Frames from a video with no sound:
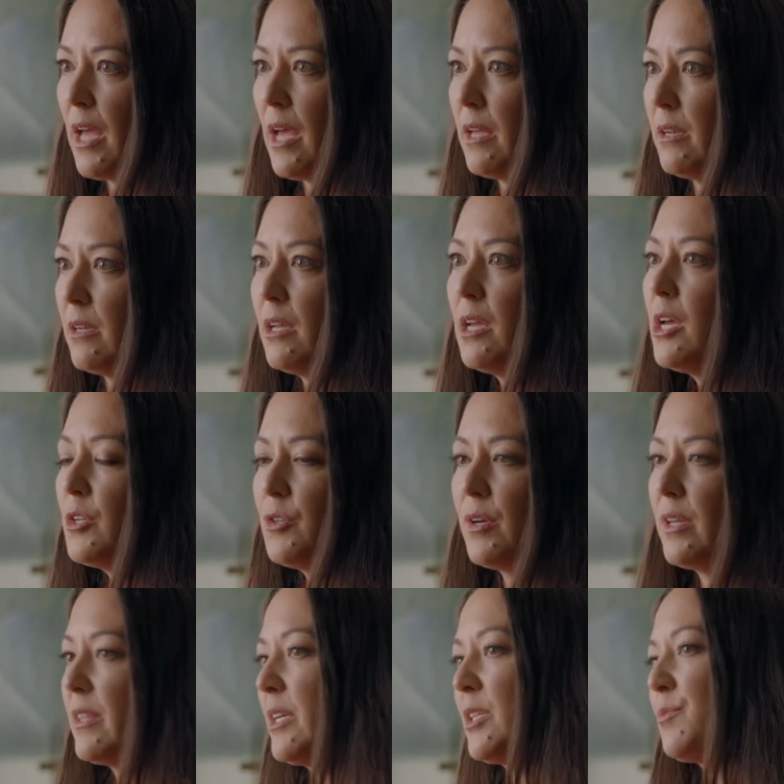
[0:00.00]
than
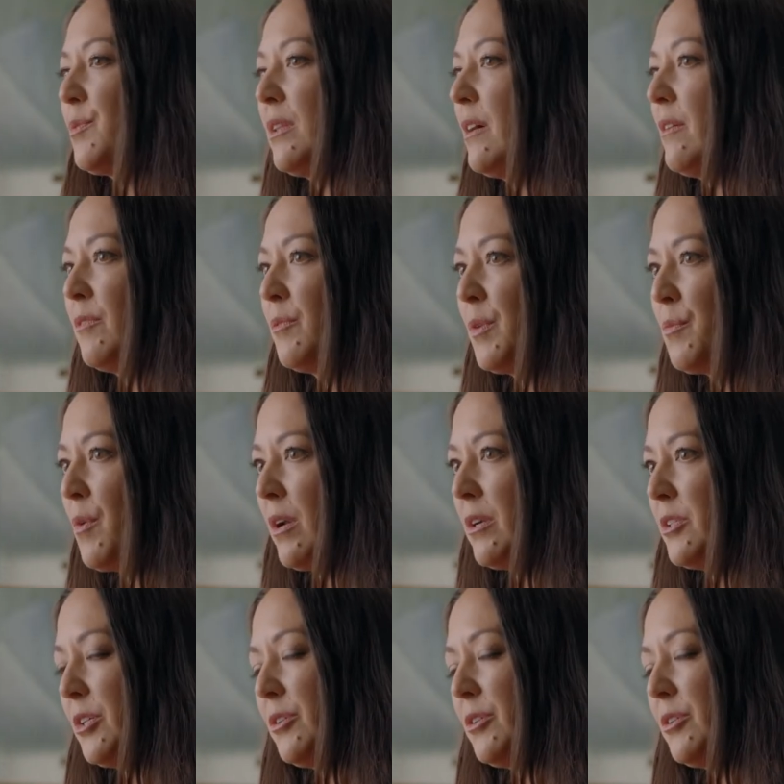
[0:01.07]
doing things we love and we want to